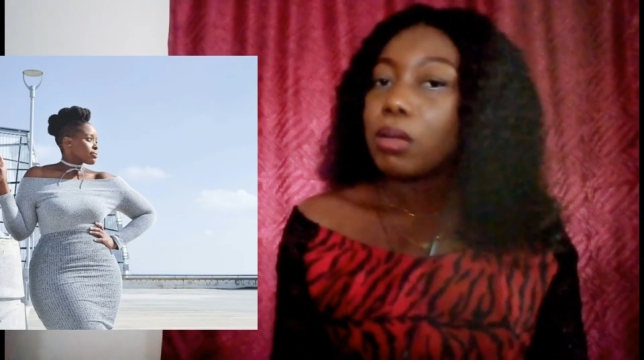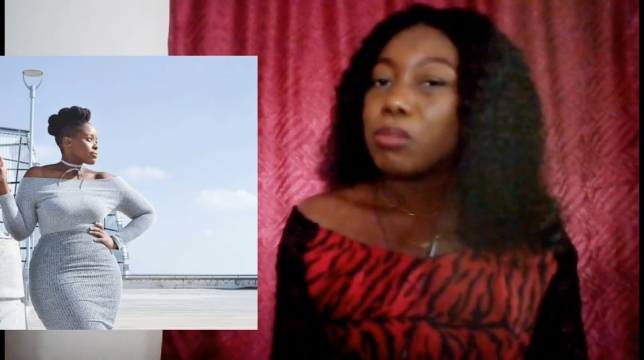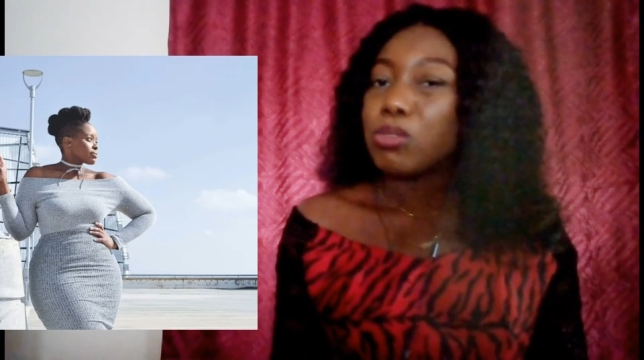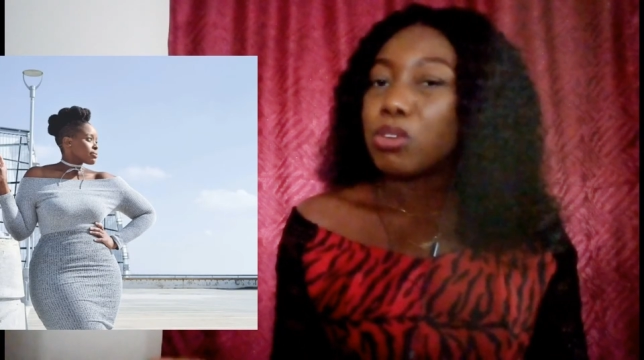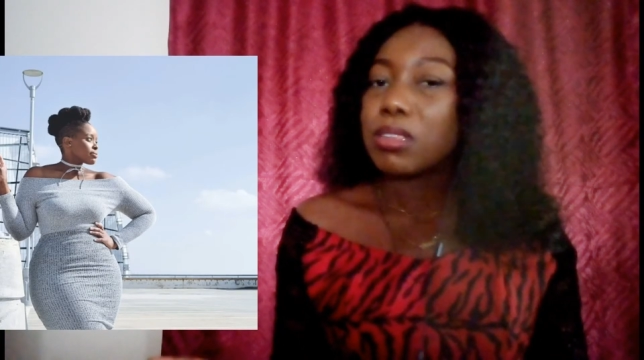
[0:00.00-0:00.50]

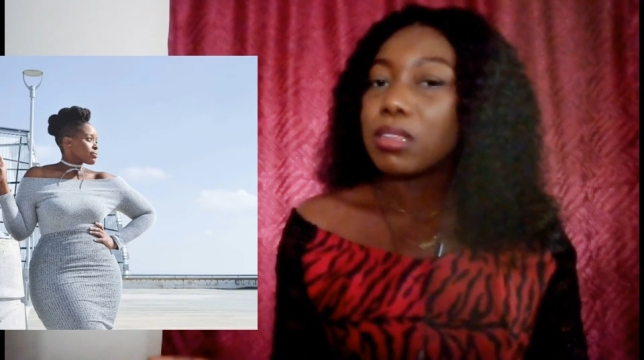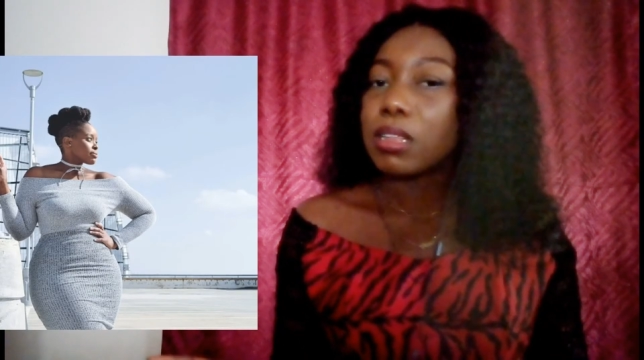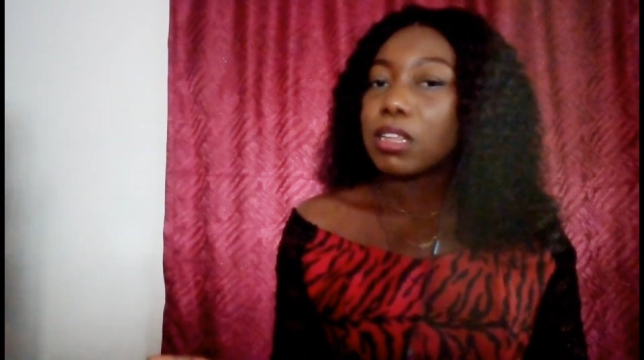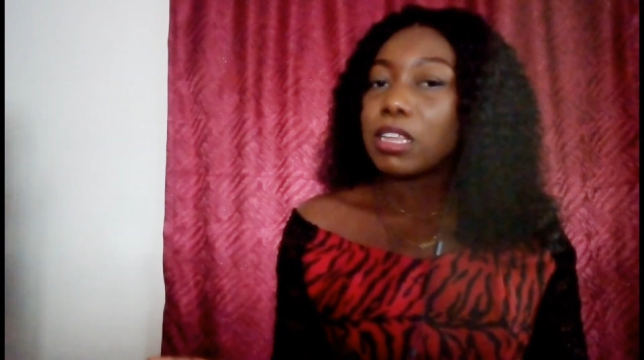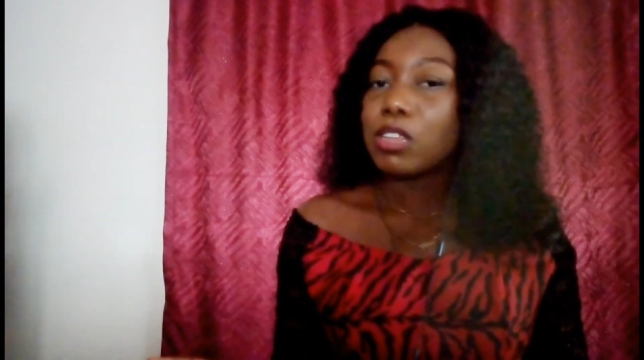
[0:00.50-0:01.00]
they
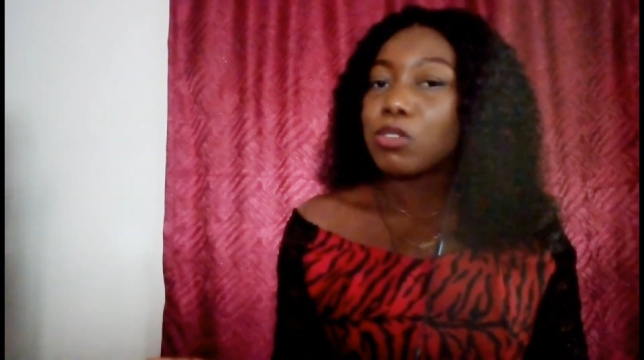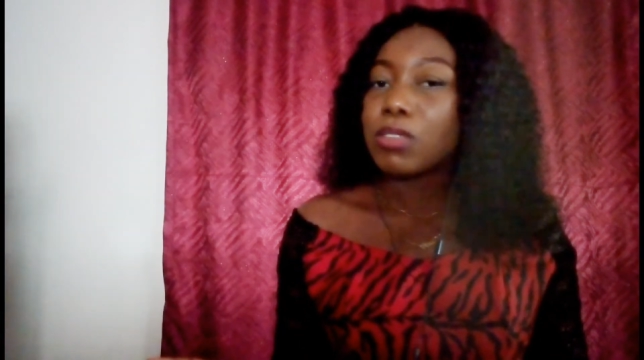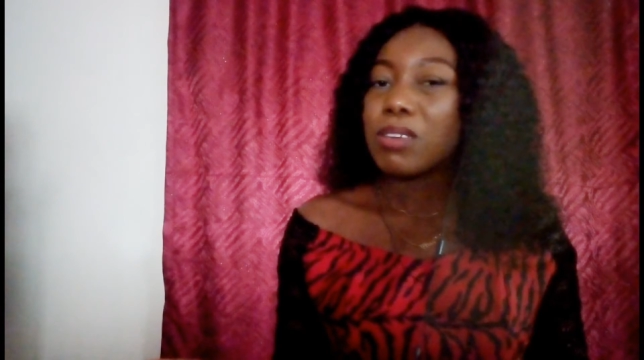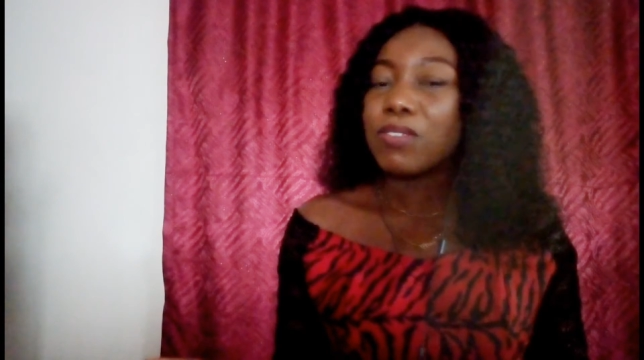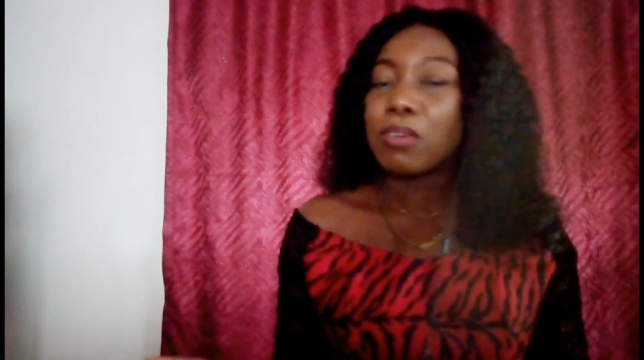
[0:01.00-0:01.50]
need to stay away
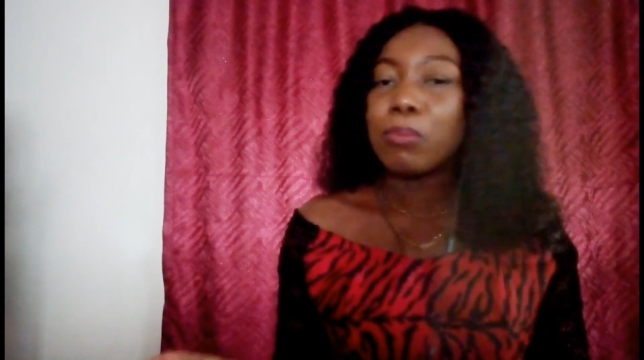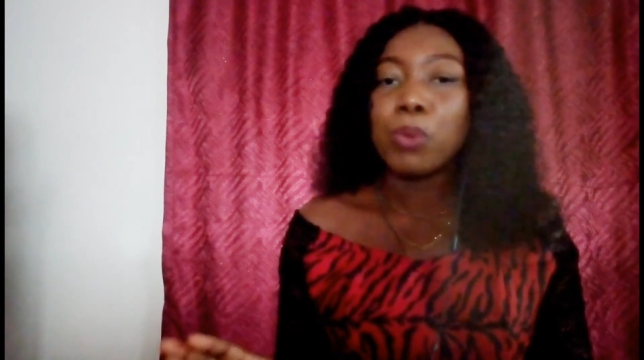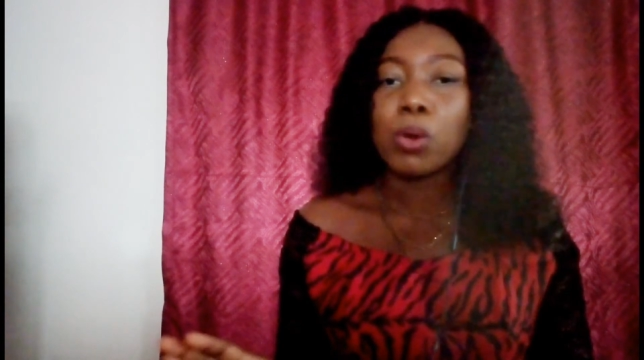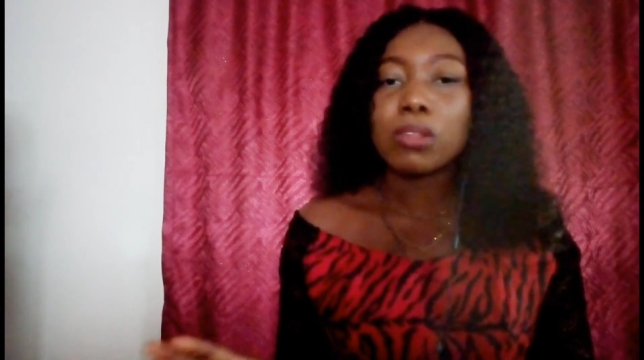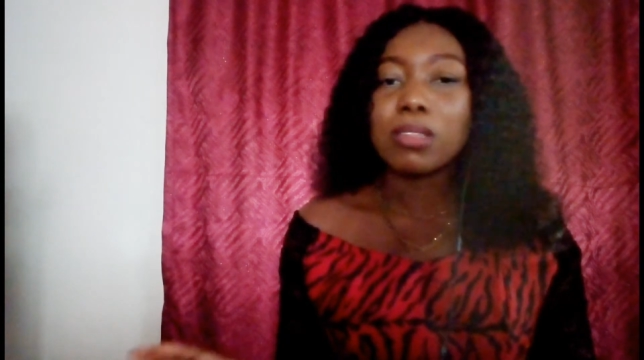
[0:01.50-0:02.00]
from
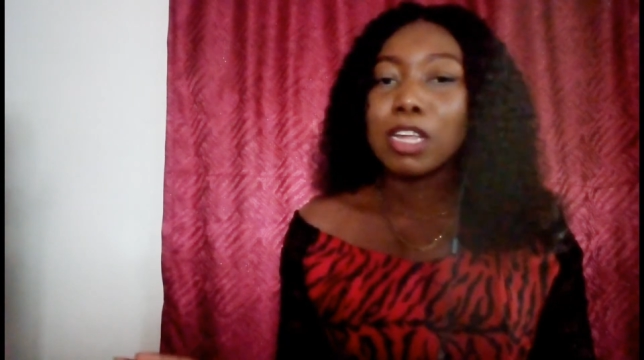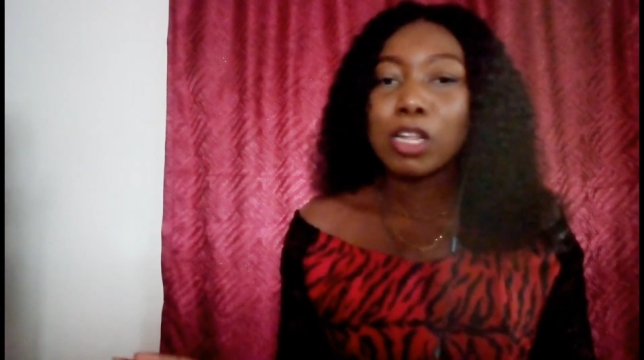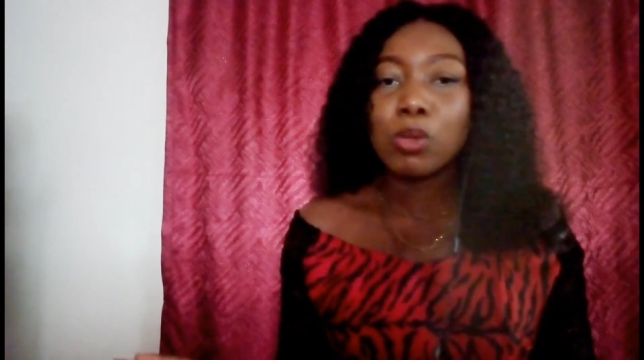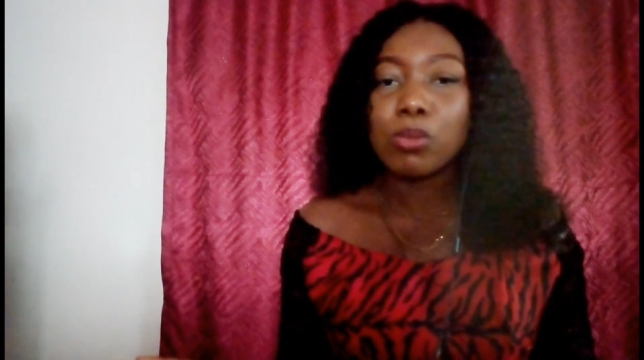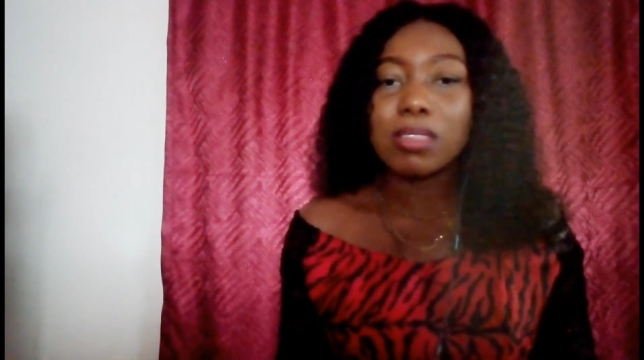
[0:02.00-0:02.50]
boxy
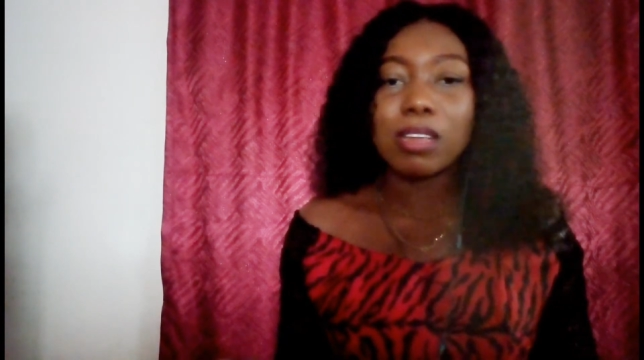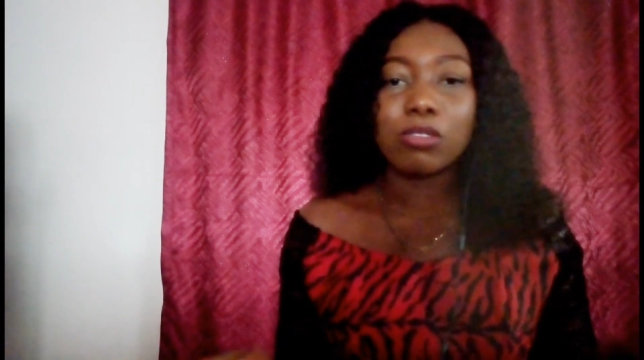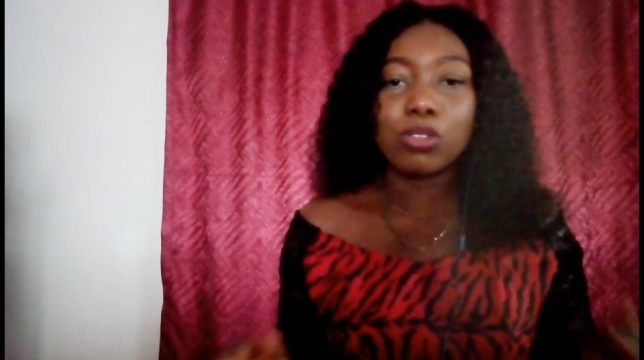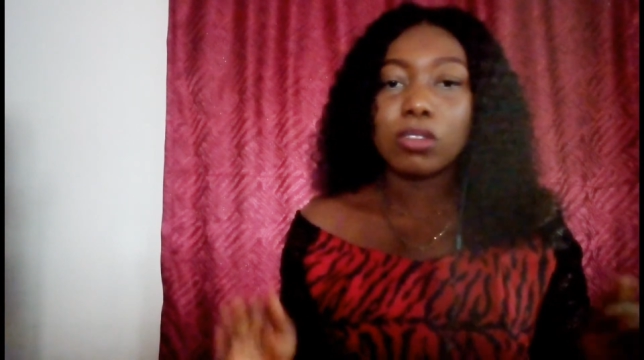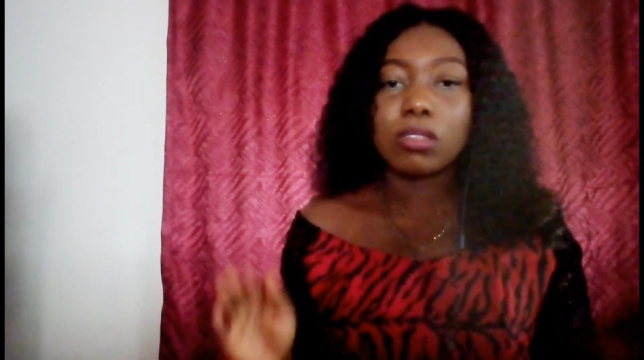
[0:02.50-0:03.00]
clothes that will
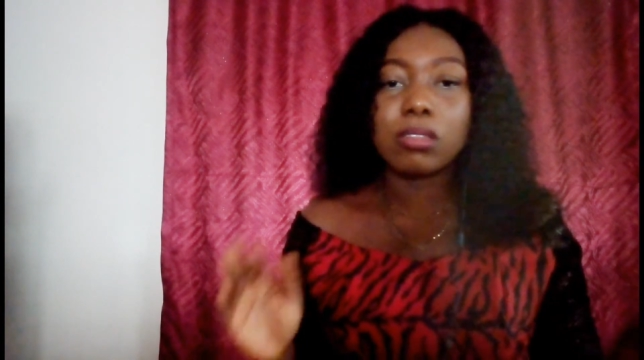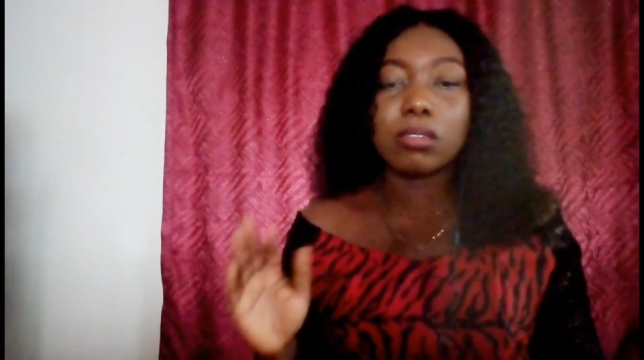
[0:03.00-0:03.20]
just